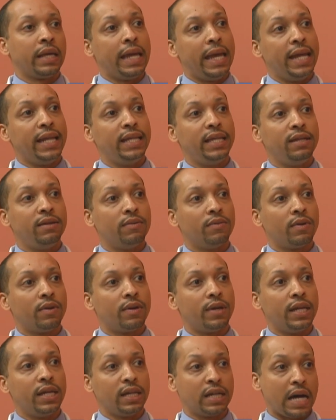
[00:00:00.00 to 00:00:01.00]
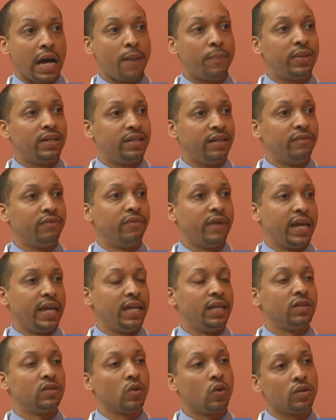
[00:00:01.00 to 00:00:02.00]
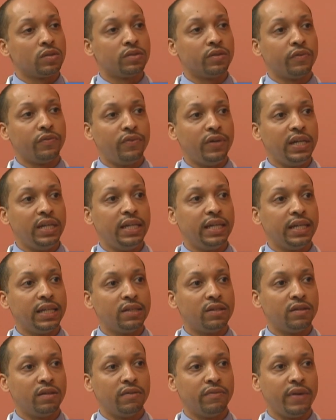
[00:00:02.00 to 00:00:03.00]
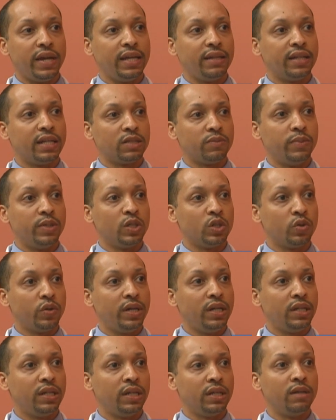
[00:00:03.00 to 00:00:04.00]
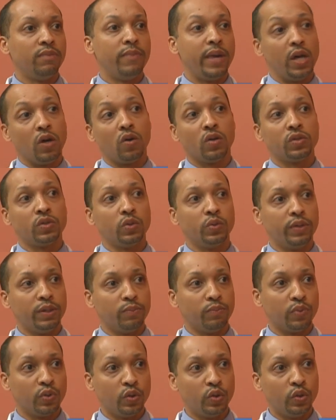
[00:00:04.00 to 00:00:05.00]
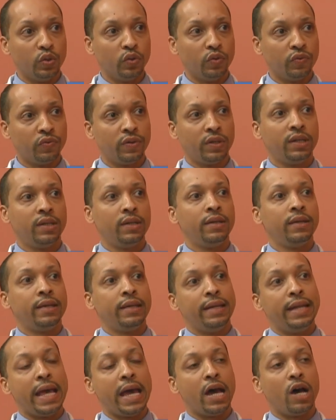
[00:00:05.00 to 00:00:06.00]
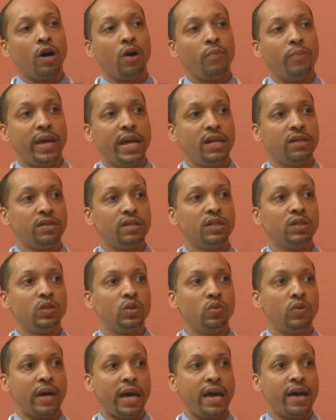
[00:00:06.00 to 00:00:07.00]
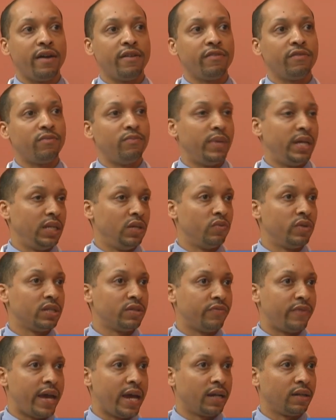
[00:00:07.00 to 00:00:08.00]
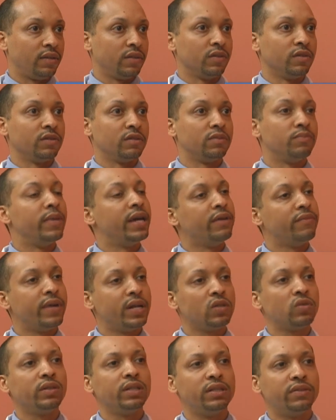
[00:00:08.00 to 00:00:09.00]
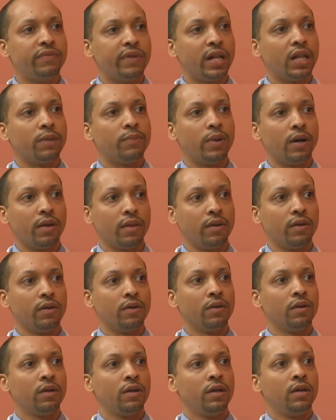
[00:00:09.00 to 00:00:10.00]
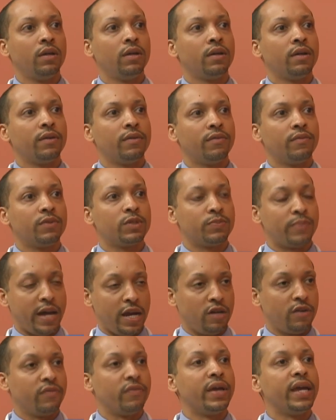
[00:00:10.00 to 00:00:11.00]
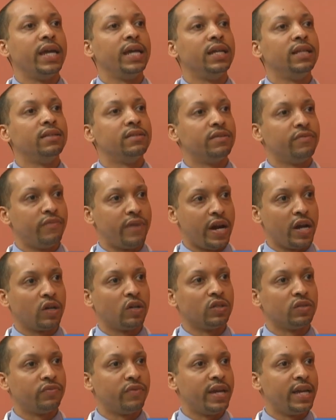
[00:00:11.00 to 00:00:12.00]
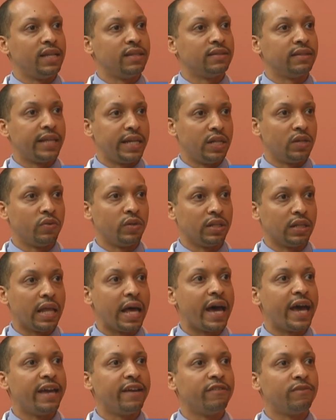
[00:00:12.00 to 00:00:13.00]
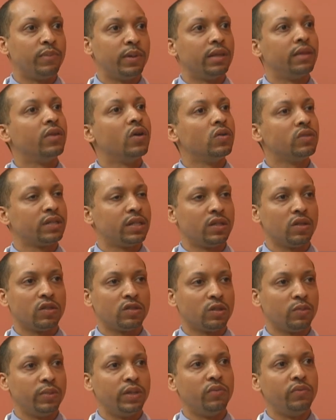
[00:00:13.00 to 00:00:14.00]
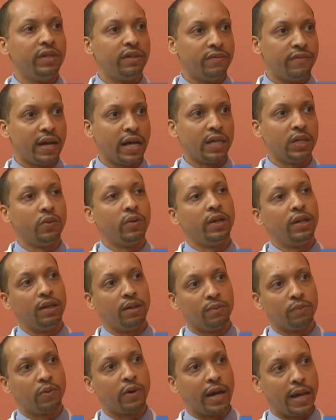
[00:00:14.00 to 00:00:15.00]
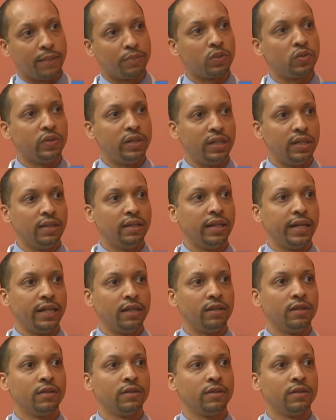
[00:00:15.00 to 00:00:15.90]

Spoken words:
Any incompetent veins also feeding into the vein that's been treated may also improve. Now, patients who have many risk factors may eventually develop other spider veins and varicose veins later in life, but those can also be reevaluated and perhaps treated later.